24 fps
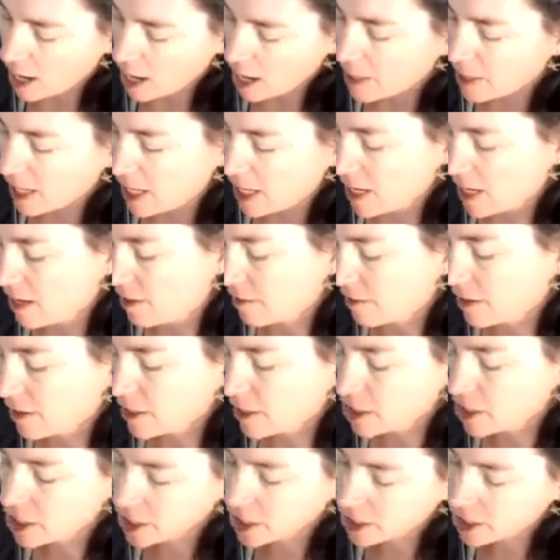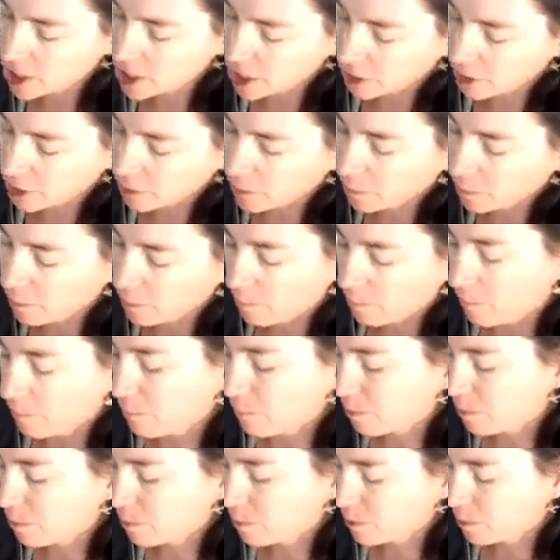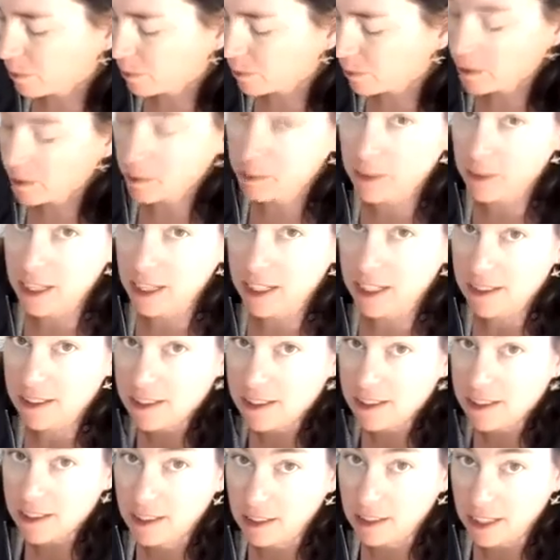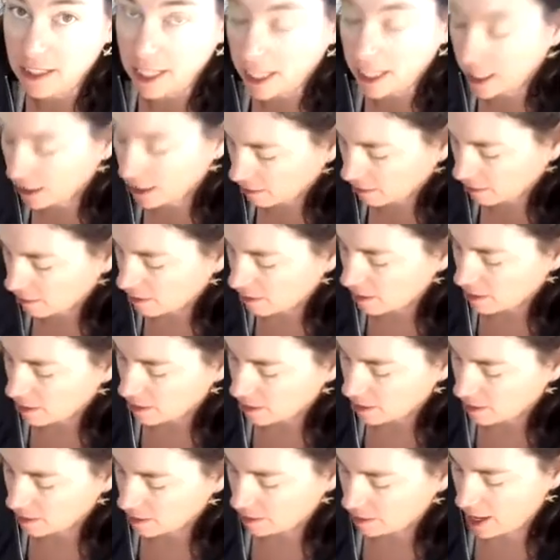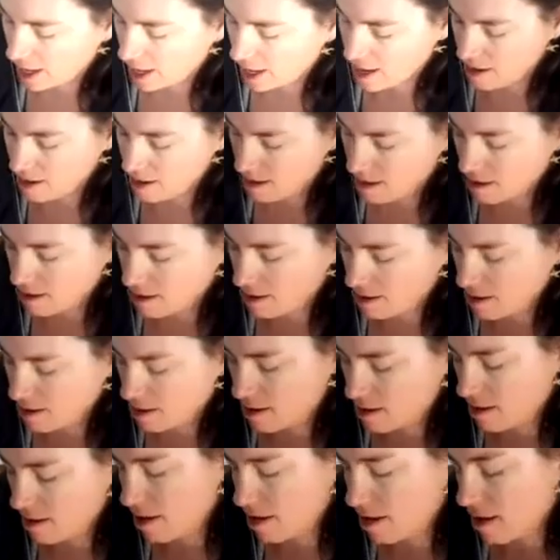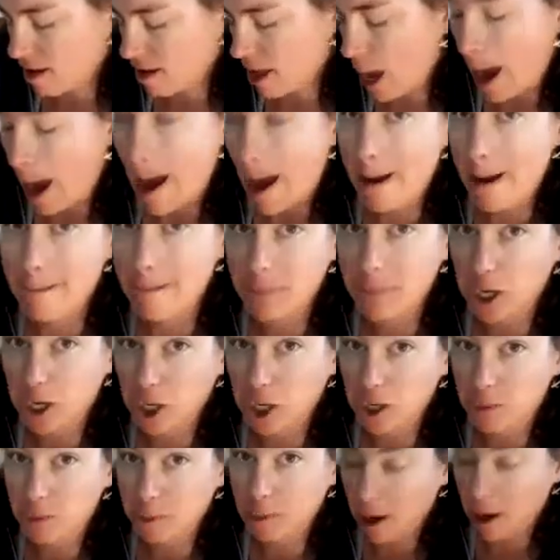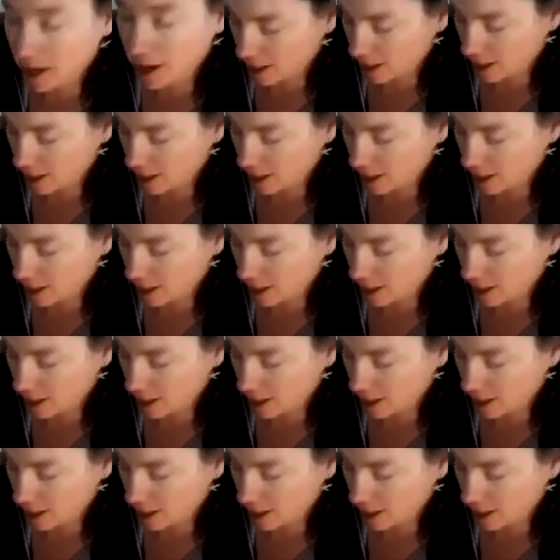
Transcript: I might even just do something silly like a bird body.